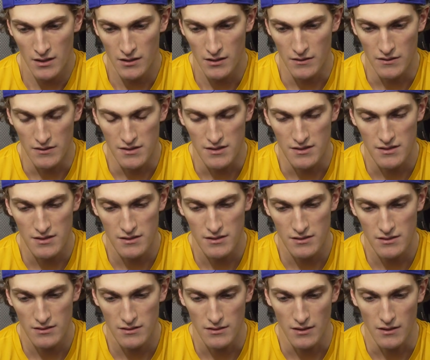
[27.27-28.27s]

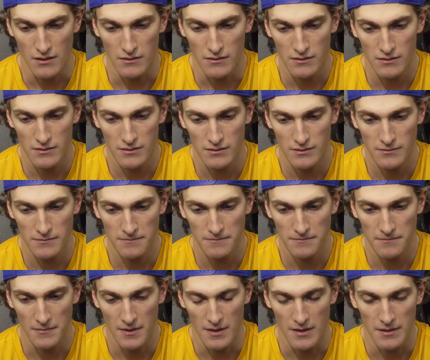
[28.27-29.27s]
was, you know,
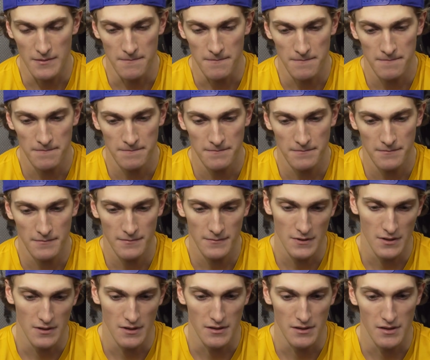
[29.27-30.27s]
I mean,
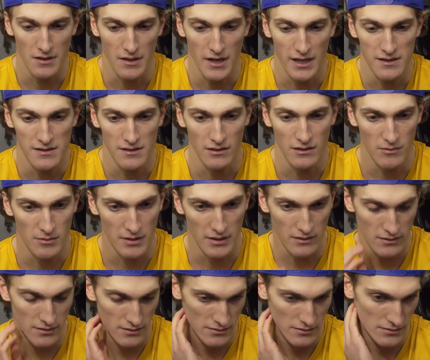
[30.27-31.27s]
your head's a little bit
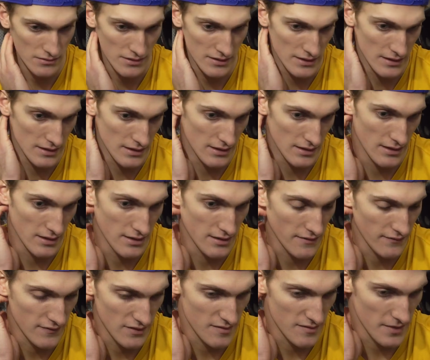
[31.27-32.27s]
in a
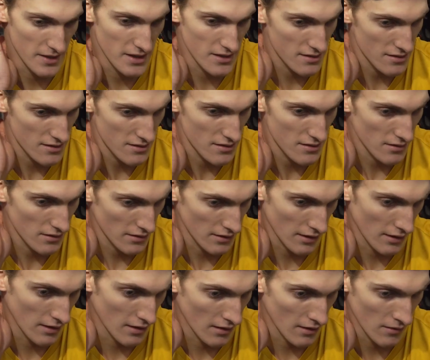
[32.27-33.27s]
different space.
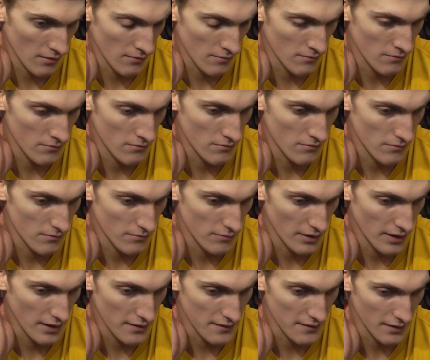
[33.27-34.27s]

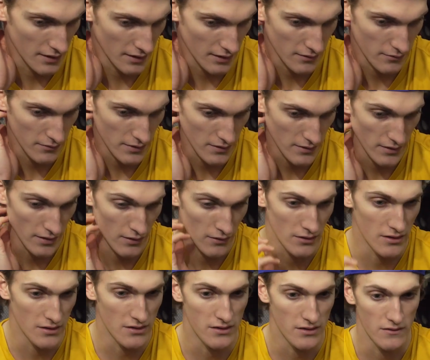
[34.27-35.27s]
But I think we
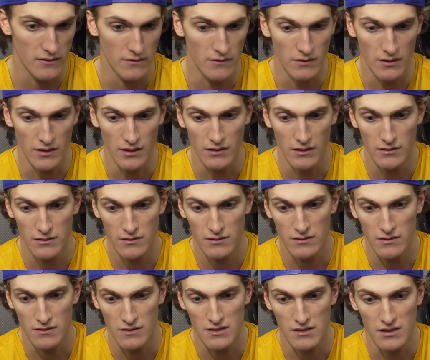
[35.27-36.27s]
owed it to
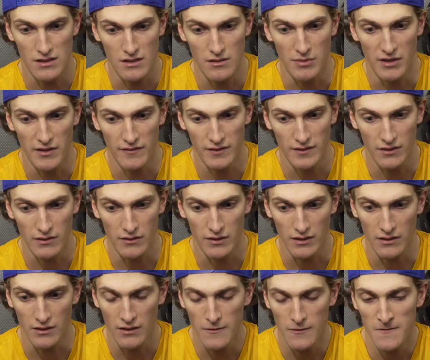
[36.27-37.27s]
the city of Buffalo
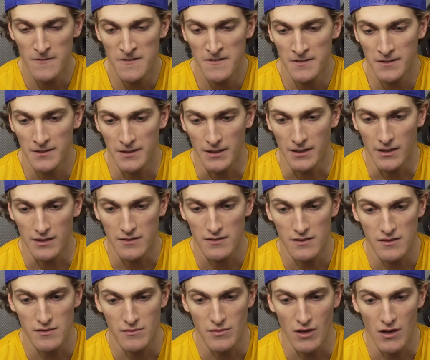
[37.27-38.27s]
and
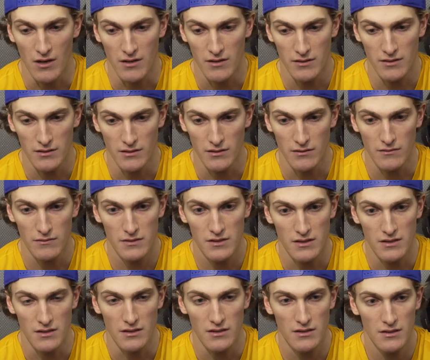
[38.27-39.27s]
to Damar, you know,
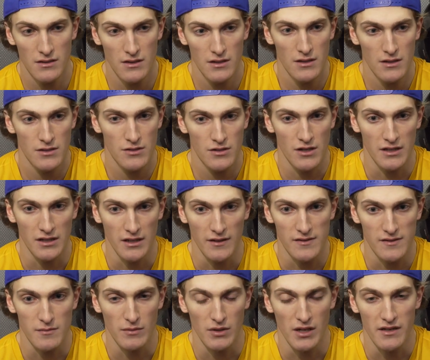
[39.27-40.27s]
to try to
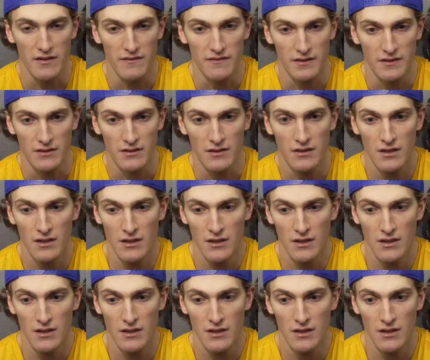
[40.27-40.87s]
give some life and,